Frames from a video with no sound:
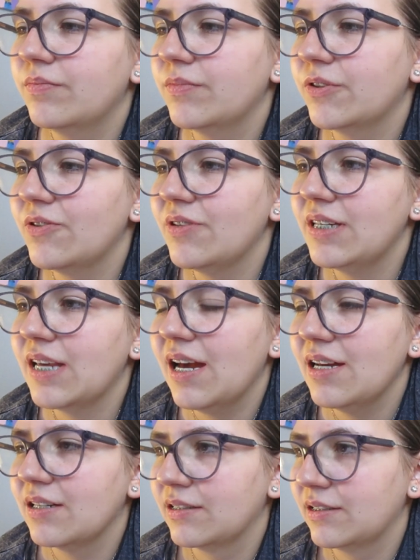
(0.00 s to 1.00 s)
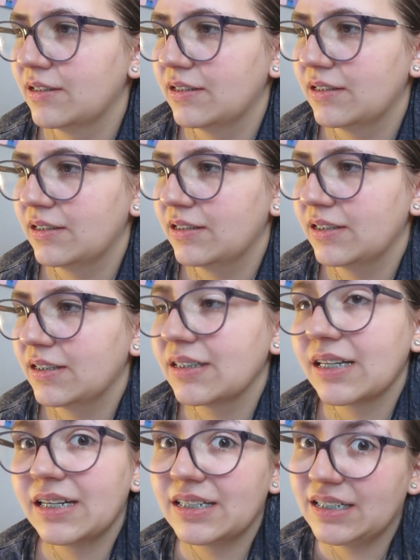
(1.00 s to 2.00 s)
So yeah.
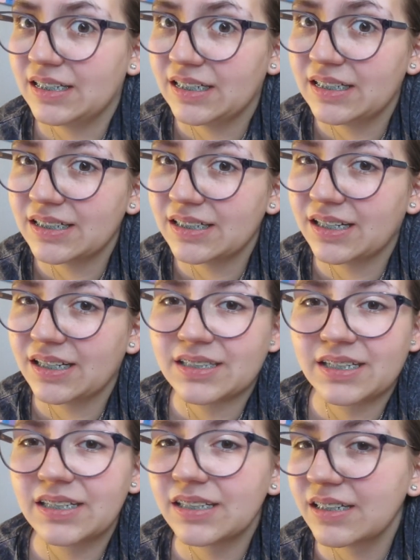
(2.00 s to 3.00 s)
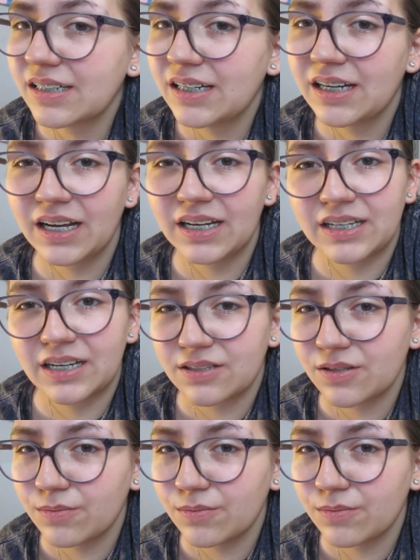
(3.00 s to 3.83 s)
Kind of it. Like I said, next